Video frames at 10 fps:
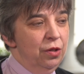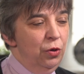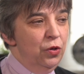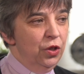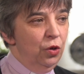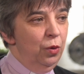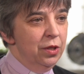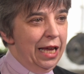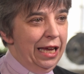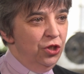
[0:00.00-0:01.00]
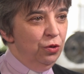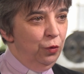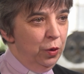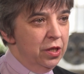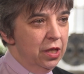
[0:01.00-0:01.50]
The musical was Angel
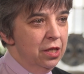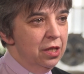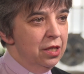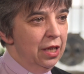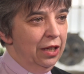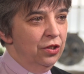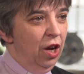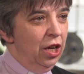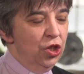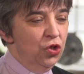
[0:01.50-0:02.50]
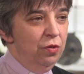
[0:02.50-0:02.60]
Voices, and I just